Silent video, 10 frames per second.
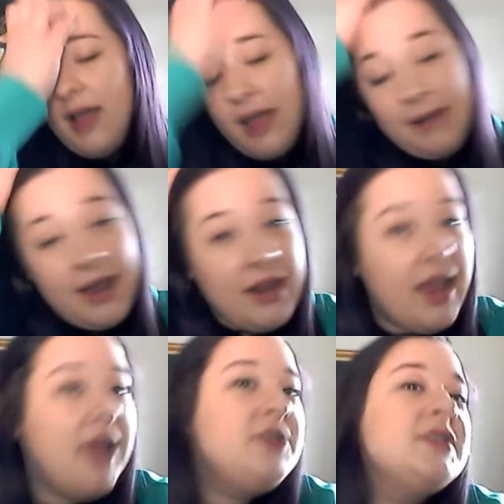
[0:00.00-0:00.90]
I'm kind of
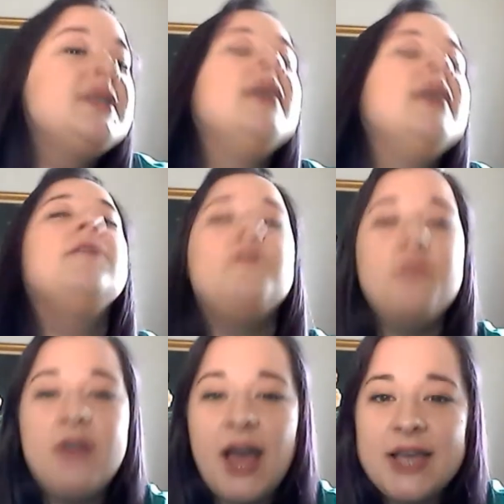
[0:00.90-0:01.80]
anxious to hear from
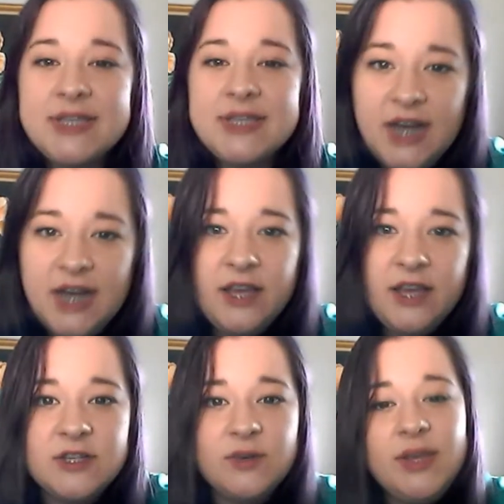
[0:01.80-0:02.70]
you guys, hear how
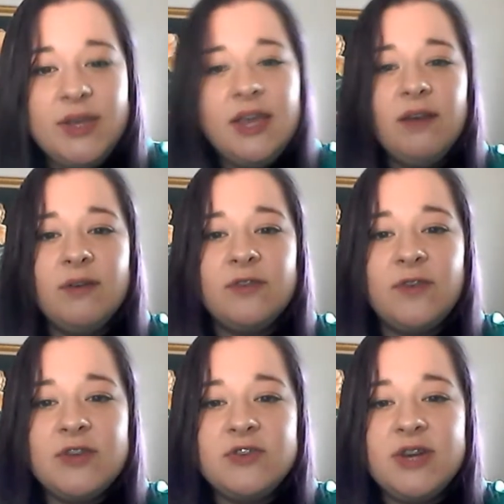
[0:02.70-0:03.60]
you're doing, hear what's
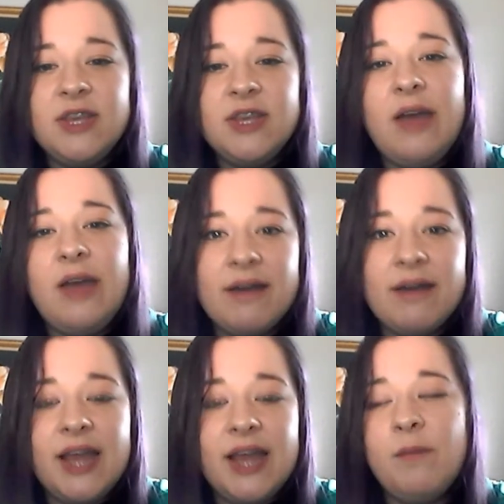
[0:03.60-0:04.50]
frustrating you, how I
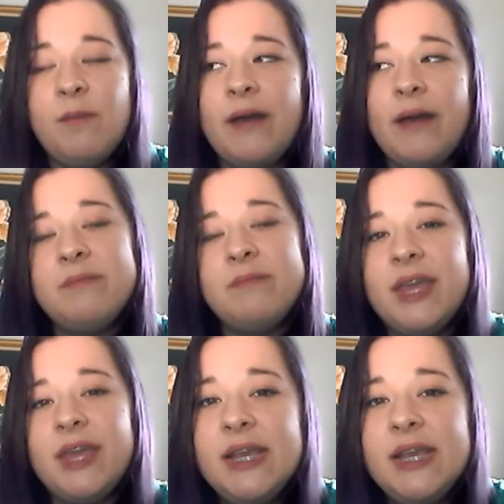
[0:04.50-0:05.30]
can help, how I can make it